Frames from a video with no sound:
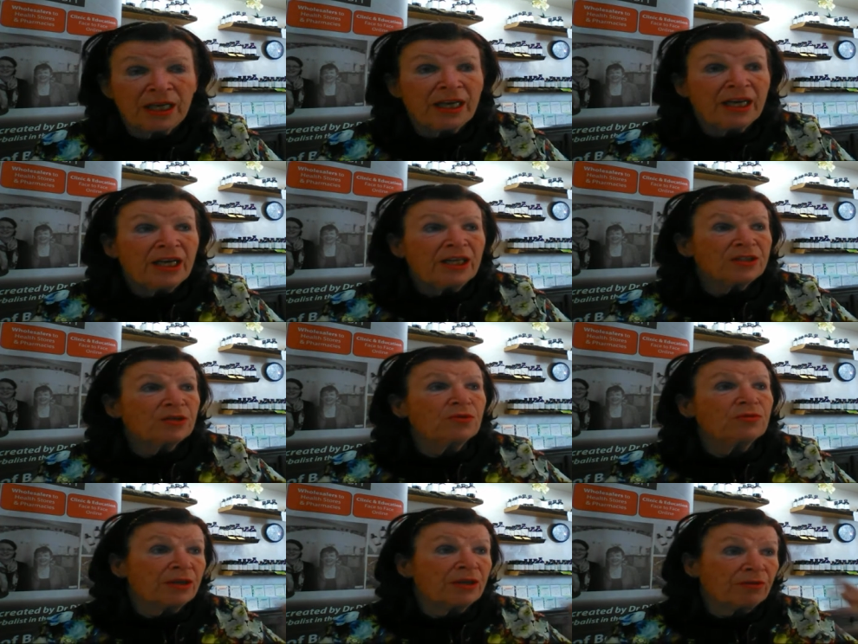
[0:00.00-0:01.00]
So there
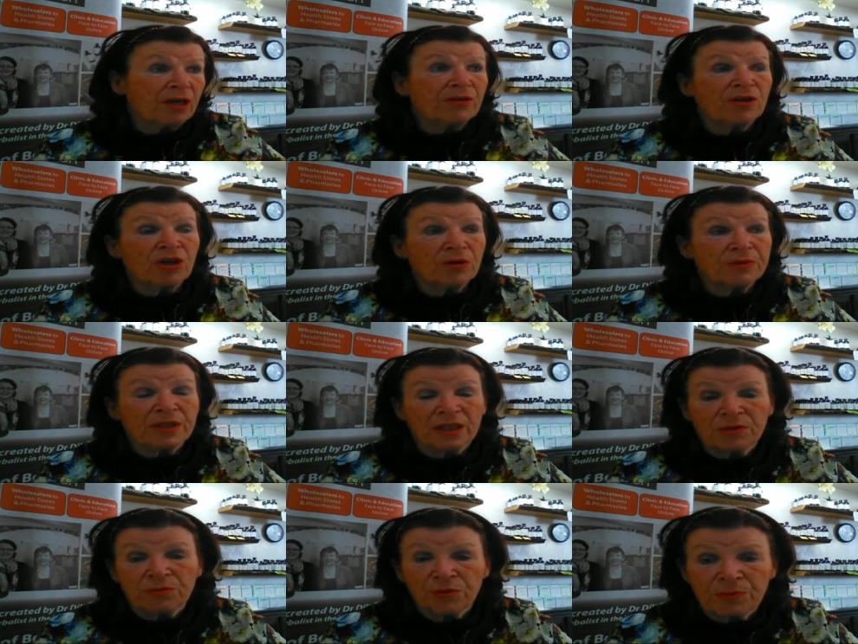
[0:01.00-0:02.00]
are herbs that
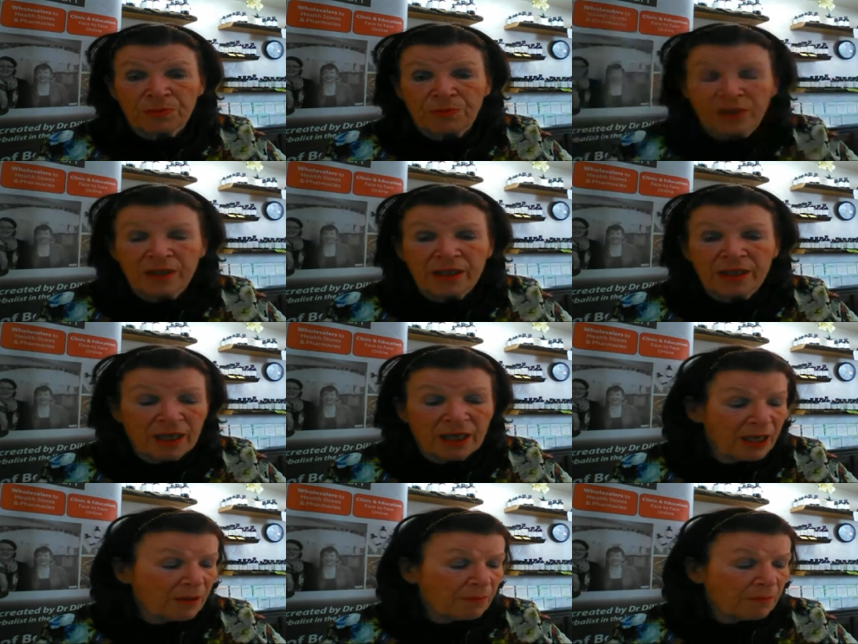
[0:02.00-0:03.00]
would be um,